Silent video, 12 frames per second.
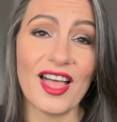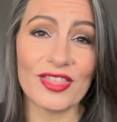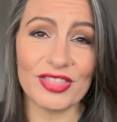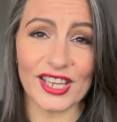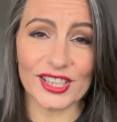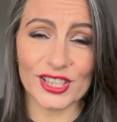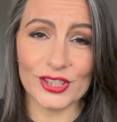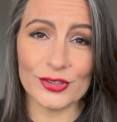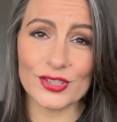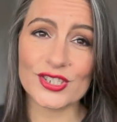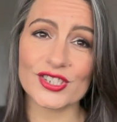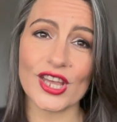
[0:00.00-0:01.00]
Thank you
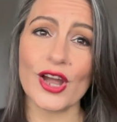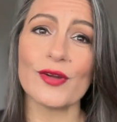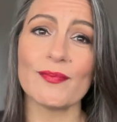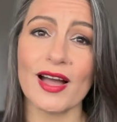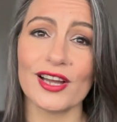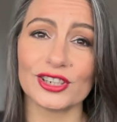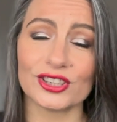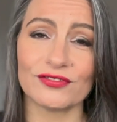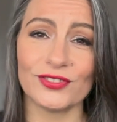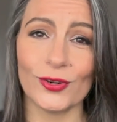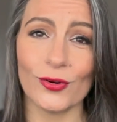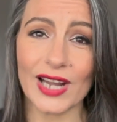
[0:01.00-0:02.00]
so much
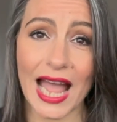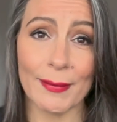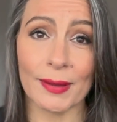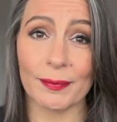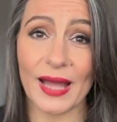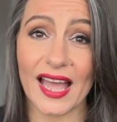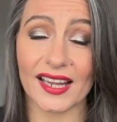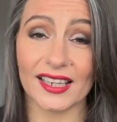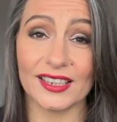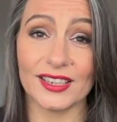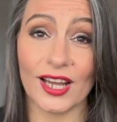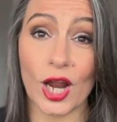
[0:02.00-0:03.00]
for coming back
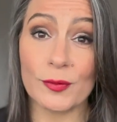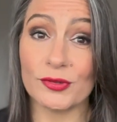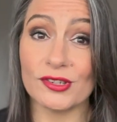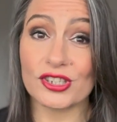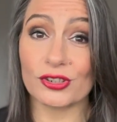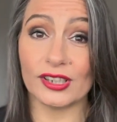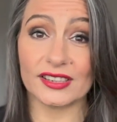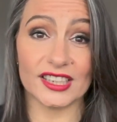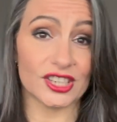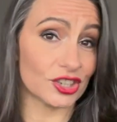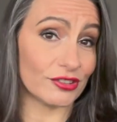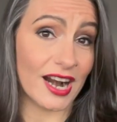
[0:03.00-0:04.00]
and I hope you enjoyed
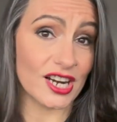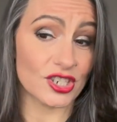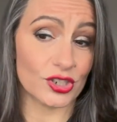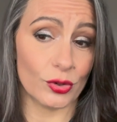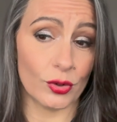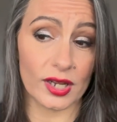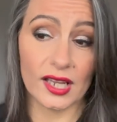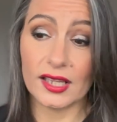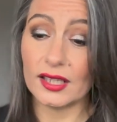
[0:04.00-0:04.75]
this trash talk.